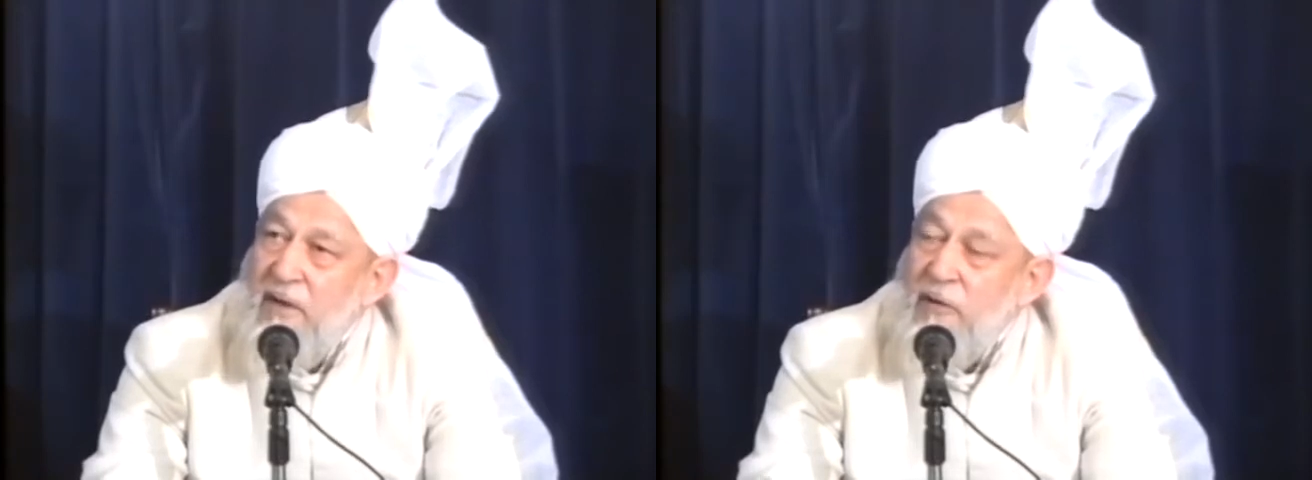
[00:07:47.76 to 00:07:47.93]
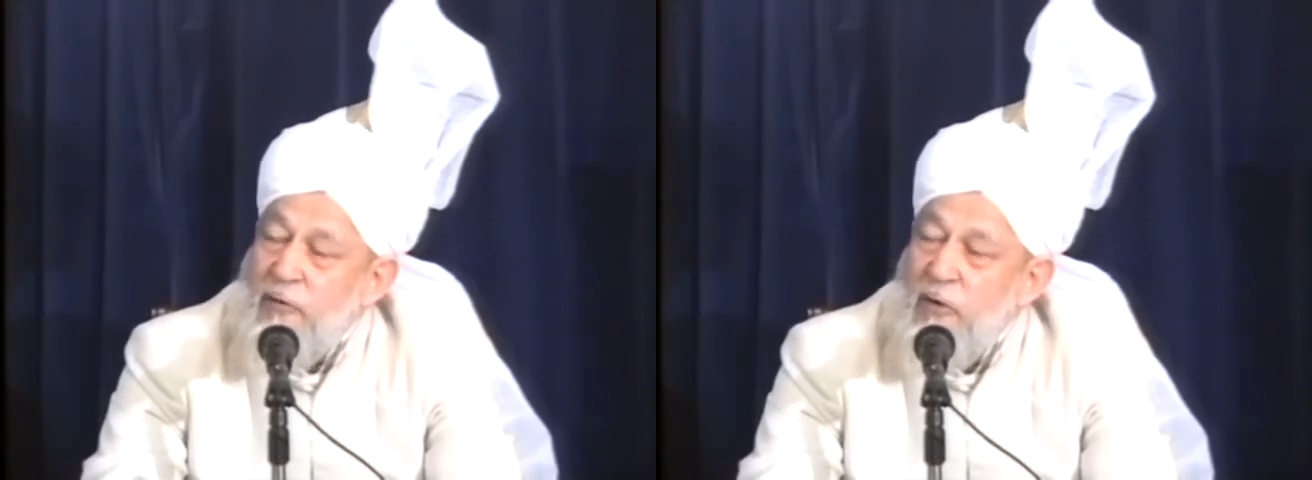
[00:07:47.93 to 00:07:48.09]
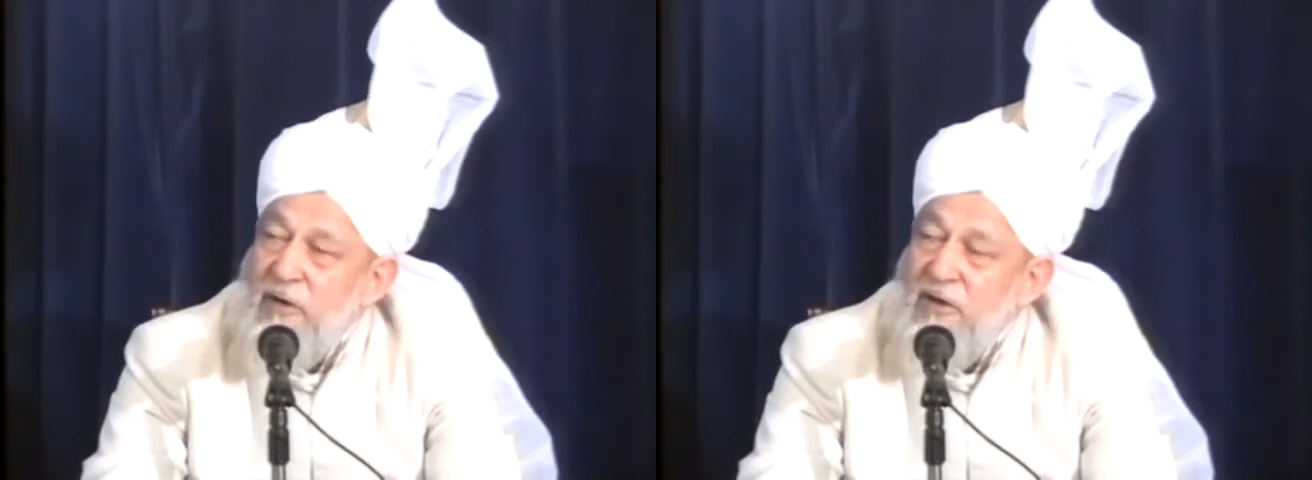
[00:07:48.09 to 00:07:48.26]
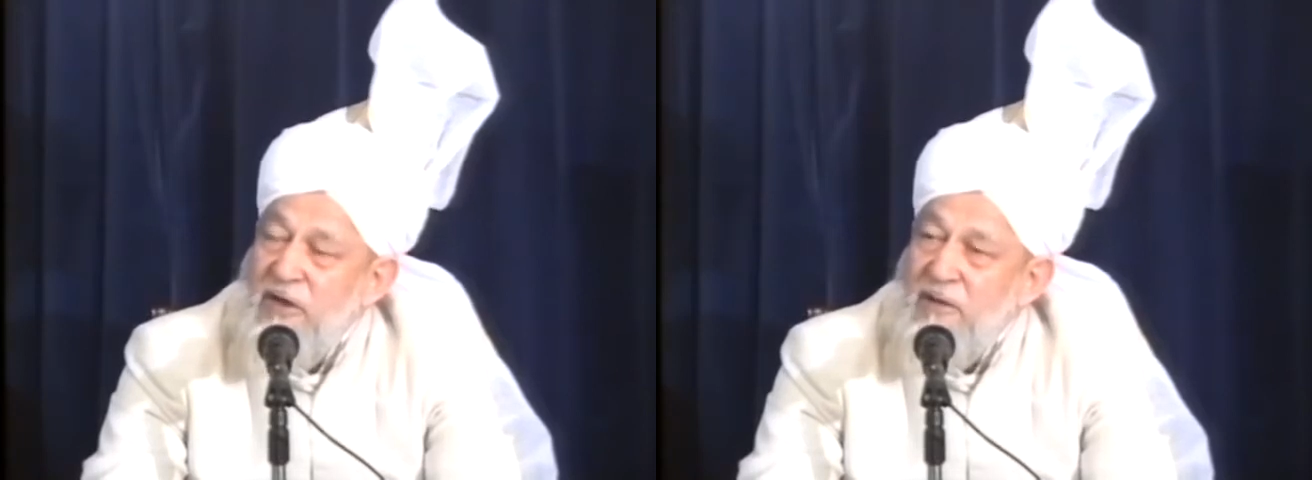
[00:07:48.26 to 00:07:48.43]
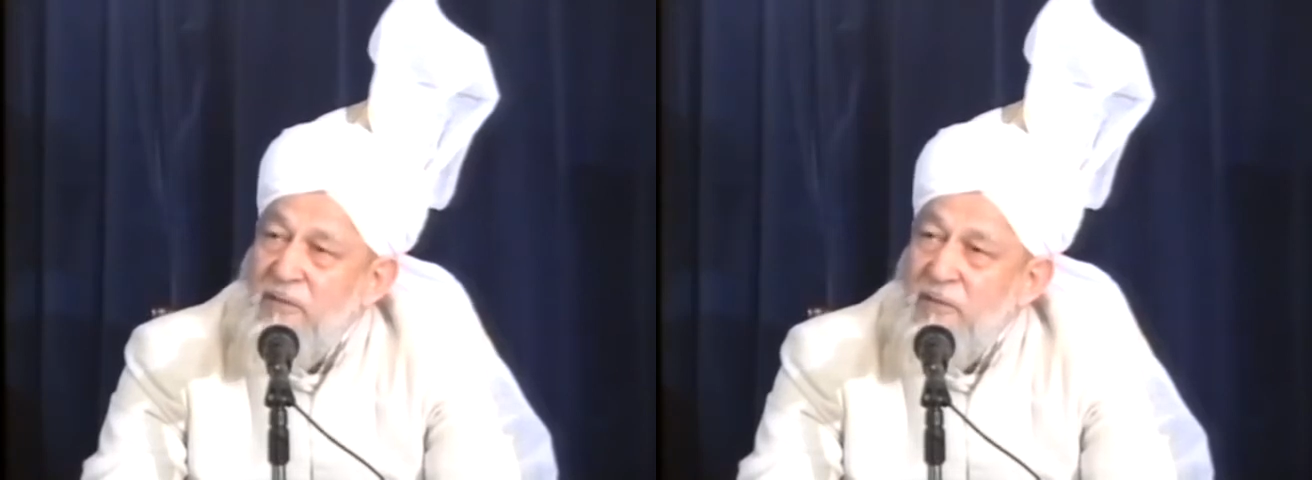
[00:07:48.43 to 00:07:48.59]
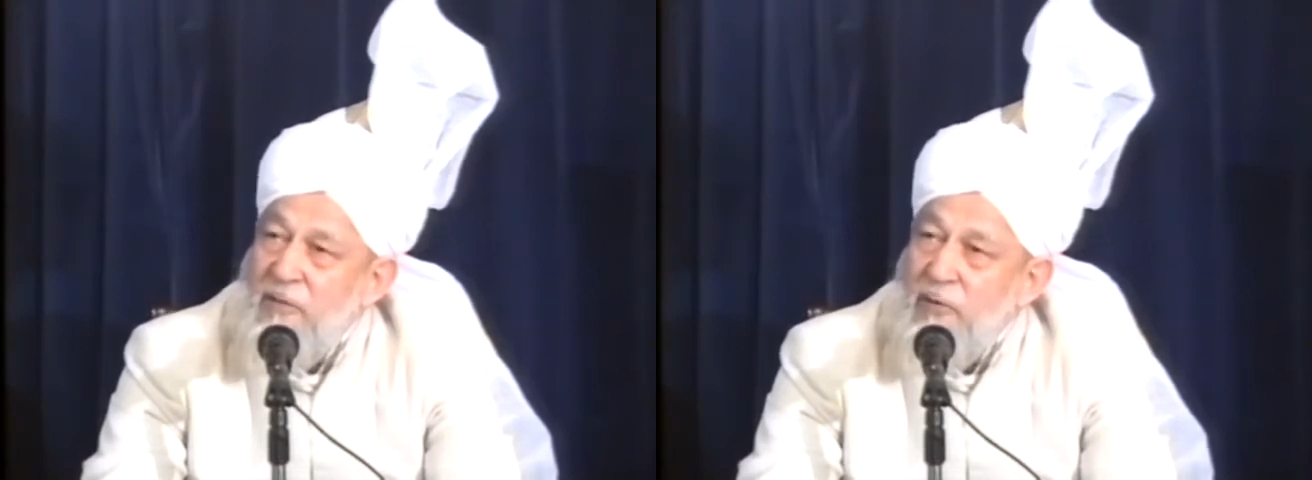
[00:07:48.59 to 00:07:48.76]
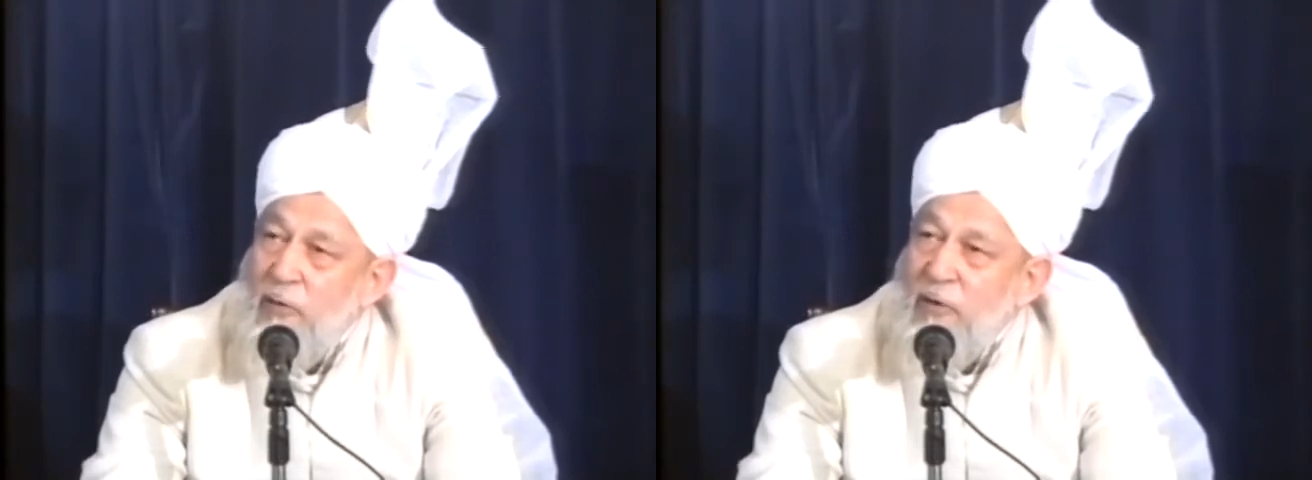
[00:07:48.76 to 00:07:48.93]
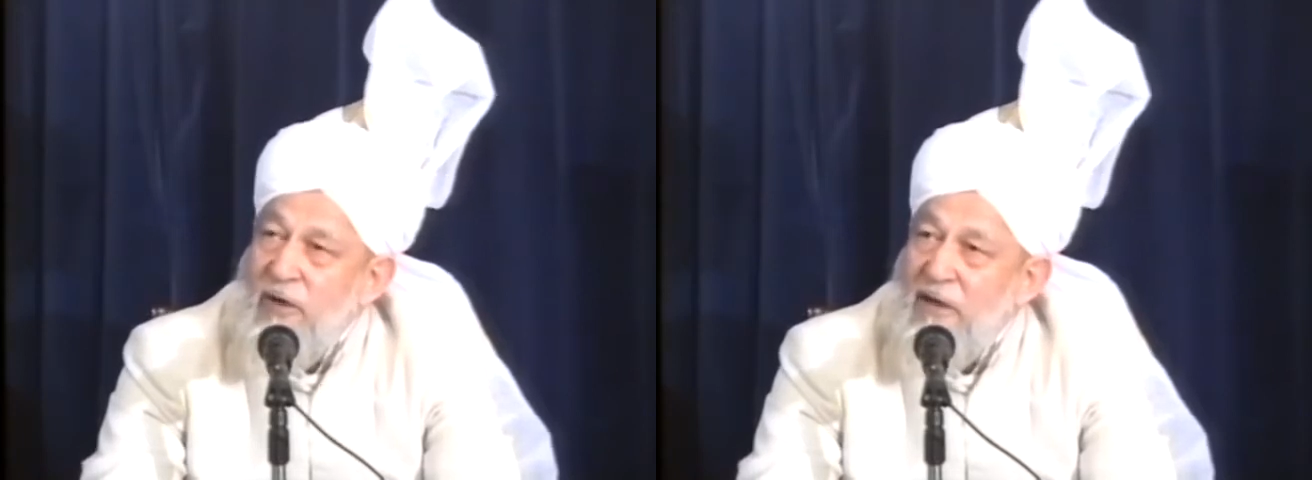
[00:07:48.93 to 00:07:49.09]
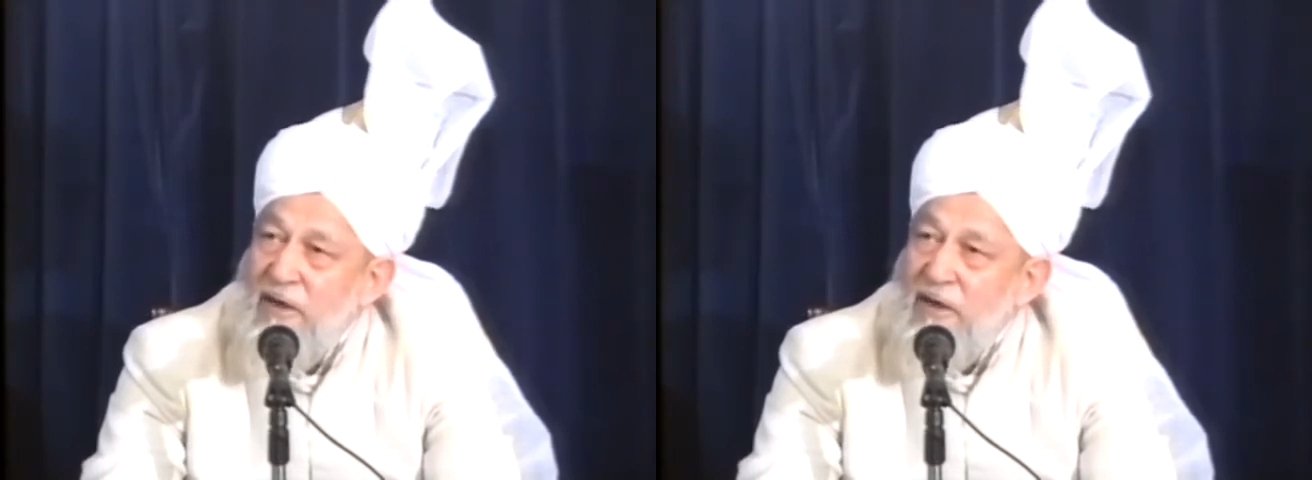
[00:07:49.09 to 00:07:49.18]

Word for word: Rasulullah told